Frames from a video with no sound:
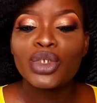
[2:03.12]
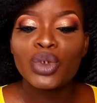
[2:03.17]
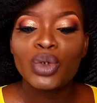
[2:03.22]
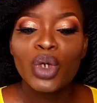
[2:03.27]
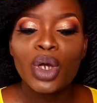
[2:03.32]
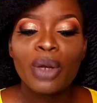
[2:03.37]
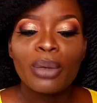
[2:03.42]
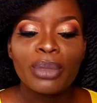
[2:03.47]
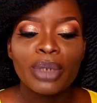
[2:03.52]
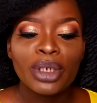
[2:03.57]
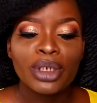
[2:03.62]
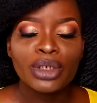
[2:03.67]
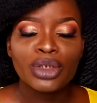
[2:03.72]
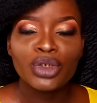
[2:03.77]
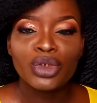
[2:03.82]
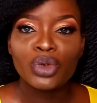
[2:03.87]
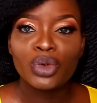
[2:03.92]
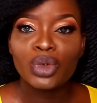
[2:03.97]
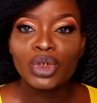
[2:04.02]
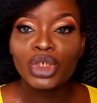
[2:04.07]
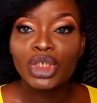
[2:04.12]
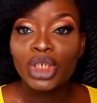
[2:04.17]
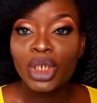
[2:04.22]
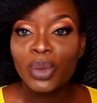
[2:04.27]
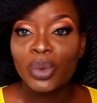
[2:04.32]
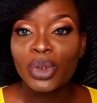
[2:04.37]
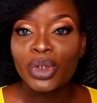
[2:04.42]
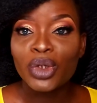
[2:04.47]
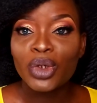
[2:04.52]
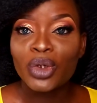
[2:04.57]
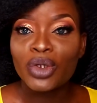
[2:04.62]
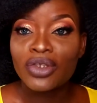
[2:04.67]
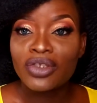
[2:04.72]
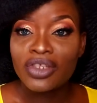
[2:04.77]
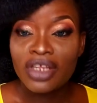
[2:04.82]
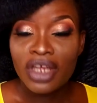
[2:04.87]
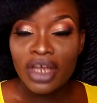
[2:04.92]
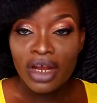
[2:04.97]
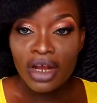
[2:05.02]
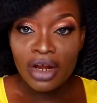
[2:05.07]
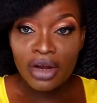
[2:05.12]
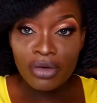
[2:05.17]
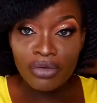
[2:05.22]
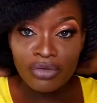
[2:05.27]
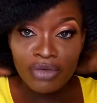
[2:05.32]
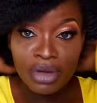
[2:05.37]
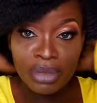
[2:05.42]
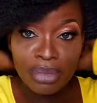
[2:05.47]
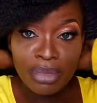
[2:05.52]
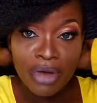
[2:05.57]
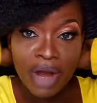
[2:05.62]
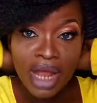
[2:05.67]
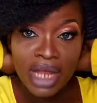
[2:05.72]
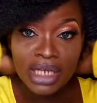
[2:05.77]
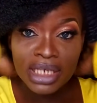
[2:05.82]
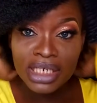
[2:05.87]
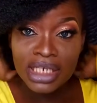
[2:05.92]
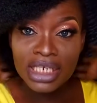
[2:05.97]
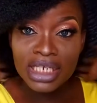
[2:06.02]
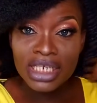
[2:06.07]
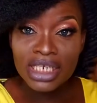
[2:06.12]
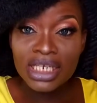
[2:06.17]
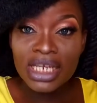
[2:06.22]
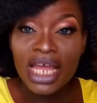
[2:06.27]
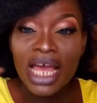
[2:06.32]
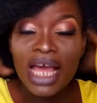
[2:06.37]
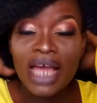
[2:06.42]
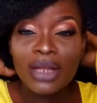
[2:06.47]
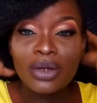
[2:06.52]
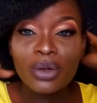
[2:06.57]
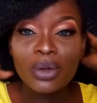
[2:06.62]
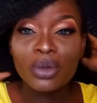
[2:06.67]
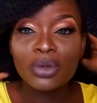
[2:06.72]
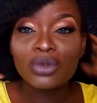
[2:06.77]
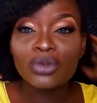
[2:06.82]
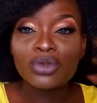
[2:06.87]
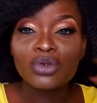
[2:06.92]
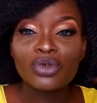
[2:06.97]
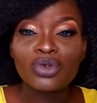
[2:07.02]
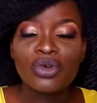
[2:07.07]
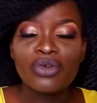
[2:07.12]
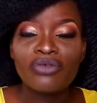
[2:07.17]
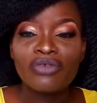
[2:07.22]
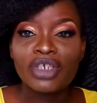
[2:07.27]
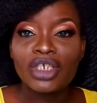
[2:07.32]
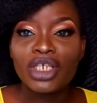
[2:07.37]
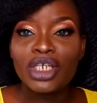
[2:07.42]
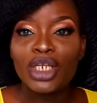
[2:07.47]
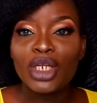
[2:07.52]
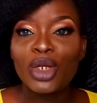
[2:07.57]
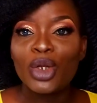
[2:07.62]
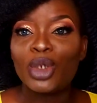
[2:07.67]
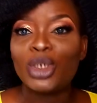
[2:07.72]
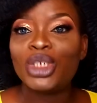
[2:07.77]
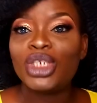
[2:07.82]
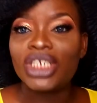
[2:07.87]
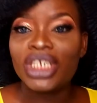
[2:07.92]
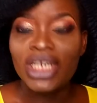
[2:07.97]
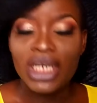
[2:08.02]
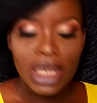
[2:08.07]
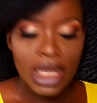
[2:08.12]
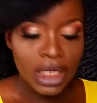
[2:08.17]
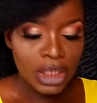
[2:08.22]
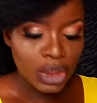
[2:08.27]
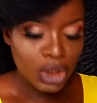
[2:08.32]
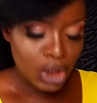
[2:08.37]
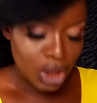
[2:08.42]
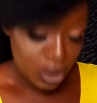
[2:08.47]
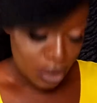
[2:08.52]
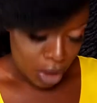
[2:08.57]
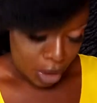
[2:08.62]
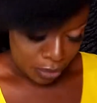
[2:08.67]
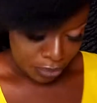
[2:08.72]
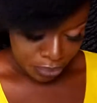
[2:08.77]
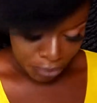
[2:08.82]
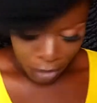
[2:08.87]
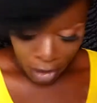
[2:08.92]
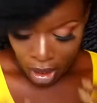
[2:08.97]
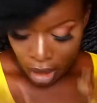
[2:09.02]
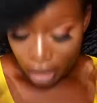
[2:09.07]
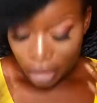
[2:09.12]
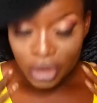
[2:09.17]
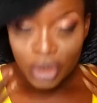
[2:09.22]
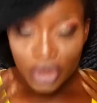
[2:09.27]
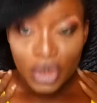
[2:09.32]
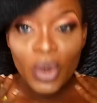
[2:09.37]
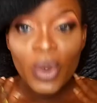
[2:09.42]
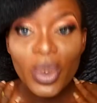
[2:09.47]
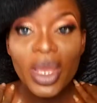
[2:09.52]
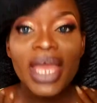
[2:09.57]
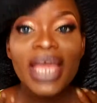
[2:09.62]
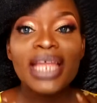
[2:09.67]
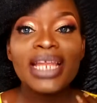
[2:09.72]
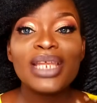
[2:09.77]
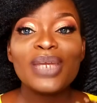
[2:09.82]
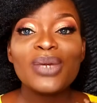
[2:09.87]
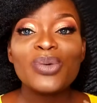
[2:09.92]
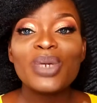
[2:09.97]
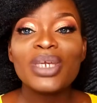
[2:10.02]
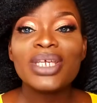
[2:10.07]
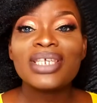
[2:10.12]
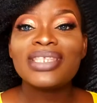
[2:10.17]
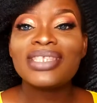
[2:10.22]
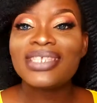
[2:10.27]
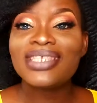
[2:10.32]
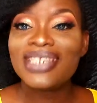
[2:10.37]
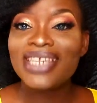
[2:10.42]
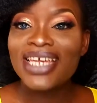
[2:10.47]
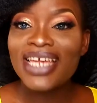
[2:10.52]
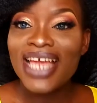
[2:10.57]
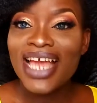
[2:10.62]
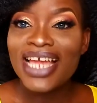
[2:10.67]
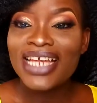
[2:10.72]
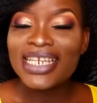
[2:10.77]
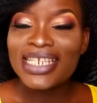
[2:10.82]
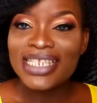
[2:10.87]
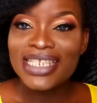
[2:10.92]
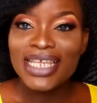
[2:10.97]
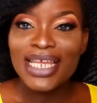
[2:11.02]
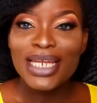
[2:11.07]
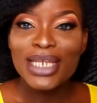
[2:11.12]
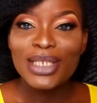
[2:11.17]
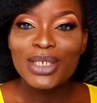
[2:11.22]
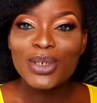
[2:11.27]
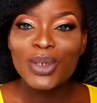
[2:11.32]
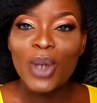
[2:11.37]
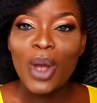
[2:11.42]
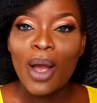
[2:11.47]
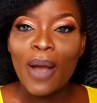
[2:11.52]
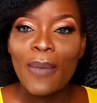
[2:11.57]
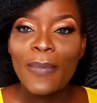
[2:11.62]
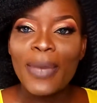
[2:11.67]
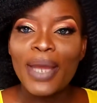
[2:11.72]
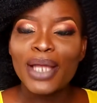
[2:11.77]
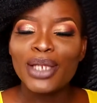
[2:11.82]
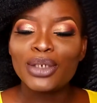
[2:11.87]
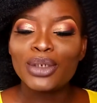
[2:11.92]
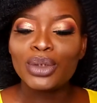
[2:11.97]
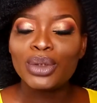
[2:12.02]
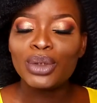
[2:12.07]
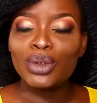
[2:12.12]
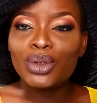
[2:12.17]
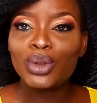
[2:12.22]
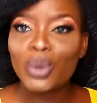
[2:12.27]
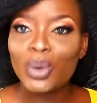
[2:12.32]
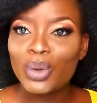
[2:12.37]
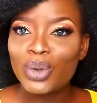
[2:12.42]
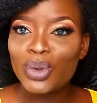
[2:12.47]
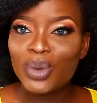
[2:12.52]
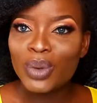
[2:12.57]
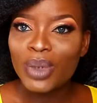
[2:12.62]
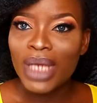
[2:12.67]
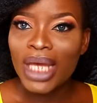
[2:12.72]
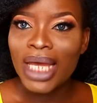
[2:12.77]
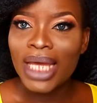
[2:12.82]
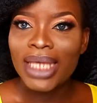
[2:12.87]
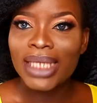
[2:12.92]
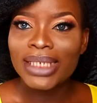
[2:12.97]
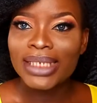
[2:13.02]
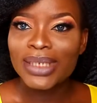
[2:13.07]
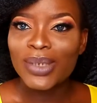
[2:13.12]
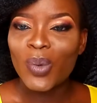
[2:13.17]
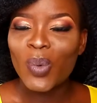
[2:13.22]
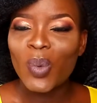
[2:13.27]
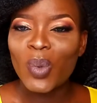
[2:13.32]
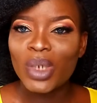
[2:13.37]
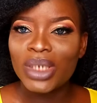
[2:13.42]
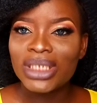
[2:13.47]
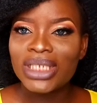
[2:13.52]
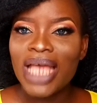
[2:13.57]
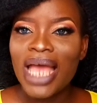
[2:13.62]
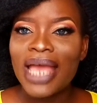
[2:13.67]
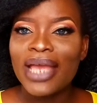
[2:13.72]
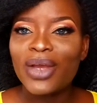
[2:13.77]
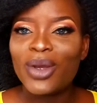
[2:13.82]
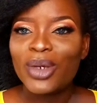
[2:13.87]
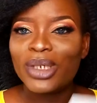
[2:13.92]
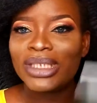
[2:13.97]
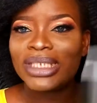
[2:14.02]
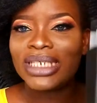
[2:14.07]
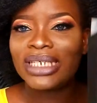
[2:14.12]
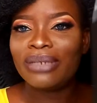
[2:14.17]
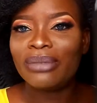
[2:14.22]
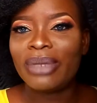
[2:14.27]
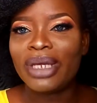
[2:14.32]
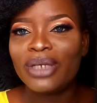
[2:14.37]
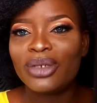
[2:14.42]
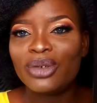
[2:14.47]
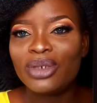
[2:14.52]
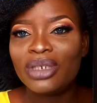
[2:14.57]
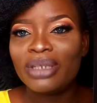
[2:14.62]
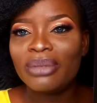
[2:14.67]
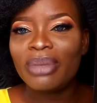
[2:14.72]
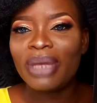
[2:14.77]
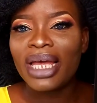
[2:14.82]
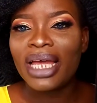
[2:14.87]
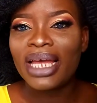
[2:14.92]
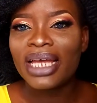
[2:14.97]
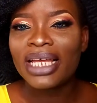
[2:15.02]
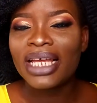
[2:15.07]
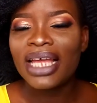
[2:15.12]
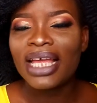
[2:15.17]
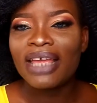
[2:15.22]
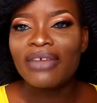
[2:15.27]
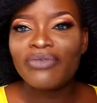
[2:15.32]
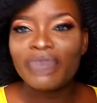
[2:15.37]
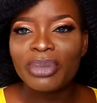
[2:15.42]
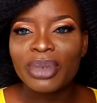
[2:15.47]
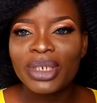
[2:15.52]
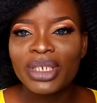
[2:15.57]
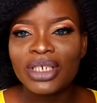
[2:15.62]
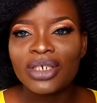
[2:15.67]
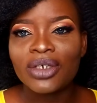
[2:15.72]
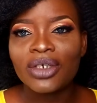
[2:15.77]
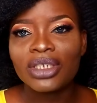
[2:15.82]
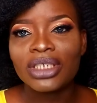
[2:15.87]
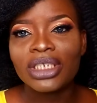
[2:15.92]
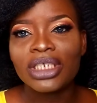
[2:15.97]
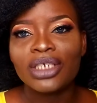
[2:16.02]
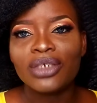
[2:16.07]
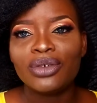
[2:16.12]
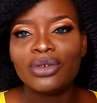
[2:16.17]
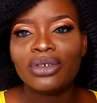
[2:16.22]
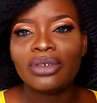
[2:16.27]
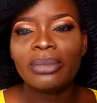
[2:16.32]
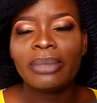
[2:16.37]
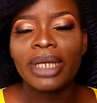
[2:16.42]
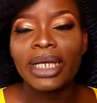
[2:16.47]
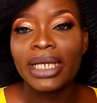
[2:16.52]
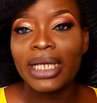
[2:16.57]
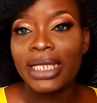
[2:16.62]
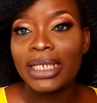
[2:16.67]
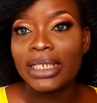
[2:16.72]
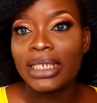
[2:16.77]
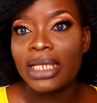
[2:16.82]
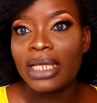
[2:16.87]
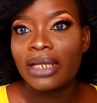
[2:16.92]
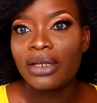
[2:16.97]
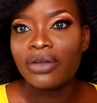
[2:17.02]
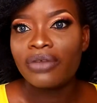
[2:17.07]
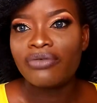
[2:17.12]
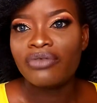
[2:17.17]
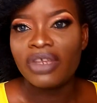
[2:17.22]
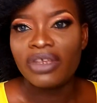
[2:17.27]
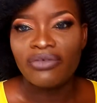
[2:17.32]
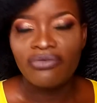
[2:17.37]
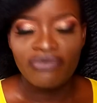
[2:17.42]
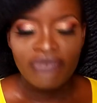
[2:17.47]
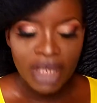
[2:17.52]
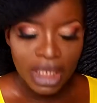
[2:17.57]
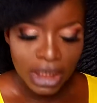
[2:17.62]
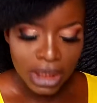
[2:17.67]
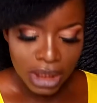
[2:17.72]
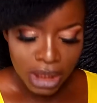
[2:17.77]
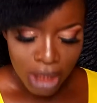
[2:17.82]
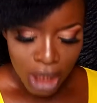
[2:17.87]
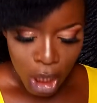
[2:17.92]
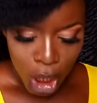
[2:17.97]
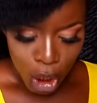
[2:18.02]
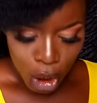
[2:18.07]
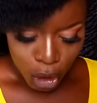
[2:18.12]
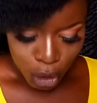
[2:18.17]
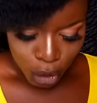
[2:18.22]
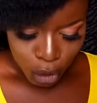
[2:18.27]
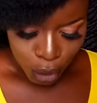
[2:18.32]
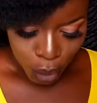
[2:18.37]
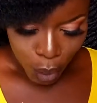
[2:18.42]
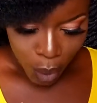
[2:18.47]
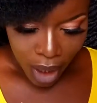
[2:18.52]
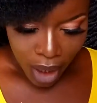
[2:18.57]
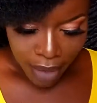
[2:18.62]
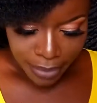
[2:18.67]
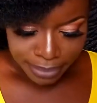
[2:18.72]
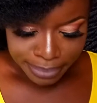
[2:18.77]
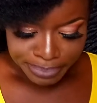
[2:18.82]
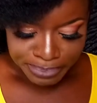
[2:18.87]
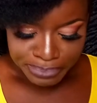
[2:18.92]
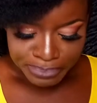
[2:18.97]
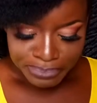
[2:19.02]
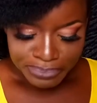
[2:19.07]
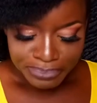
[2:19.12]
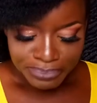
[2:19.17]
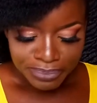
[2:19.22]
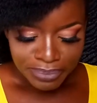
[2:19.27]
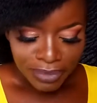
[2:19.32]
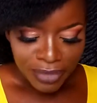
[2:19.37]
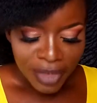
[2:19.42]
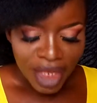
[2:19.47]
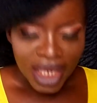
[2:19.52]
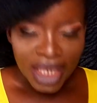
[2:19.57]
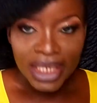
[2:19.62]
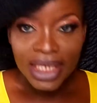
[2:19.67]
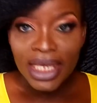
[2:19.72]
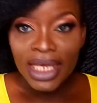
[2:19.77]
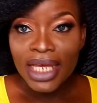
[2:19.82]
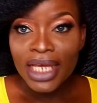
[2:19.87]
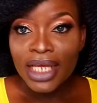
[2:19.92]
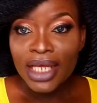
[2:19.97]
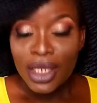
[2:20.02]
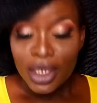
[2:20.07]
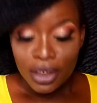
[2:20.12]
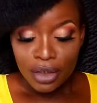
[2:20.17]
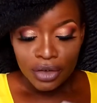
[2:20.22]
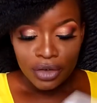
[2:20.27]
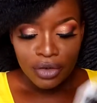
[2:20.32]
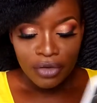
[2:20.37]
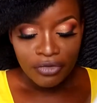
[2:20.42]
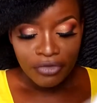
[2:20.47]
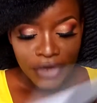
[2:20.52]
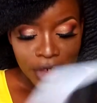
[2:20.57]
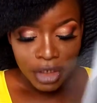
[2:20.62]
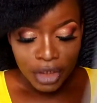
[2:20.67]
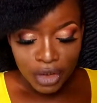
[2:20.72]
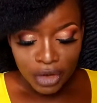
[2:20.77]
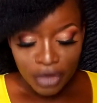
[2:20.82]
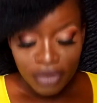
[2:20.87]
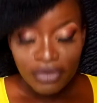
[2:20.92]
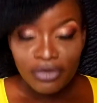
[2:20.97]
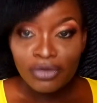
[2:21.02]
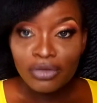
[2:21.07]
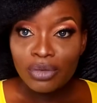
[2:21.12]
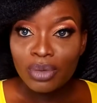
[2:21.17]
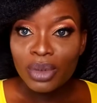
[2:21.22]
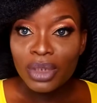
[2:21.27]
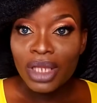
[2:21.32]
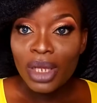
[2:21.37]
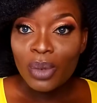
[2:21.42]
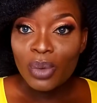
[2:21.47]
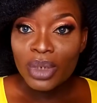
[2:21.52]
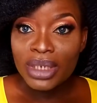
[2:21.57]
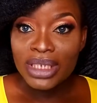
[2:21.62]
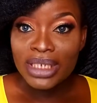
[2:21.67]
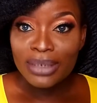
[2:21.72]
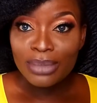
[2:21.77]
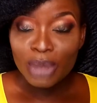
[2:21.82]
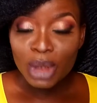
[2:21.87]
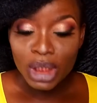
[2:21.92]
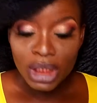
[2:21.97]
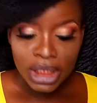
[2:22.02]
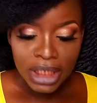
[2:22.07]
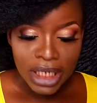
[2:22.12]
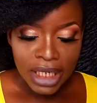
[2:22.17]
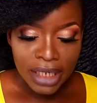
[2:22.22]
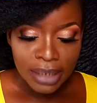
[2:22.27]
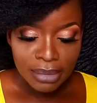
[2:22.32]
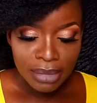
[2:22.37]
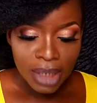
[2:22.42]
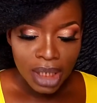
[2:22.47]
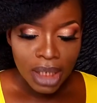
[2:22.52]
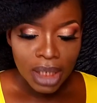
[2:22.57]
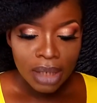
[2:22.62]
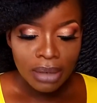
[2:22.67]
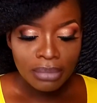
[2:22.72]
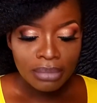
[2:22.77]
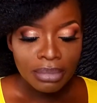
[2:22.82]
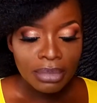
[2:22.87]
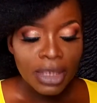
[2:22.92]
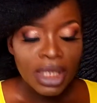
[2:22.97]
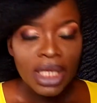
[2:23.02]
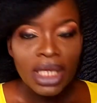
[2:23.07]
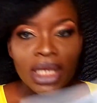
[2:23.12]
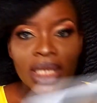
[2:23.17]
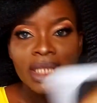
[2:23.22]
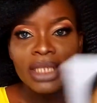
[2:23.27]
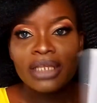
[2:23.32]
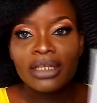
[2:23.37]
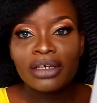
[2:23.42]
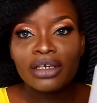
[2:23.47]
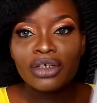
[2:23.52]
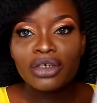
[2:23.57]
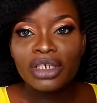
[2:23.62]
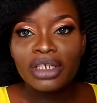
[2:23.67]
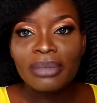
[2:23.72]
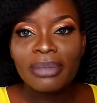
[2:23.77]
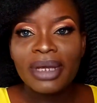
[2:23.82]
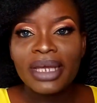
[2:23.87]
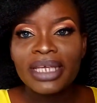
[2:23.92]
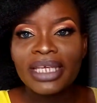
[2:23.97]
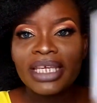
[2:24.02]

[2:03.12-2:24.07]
to come and you know share with us their rebranding and also to officially launch in nigeria so anyways today i decided to come and show you guys what i got in my goodie bag everybody got a goodie bag at the end of the event so um yeah so first off without wasting much time um the goodie bag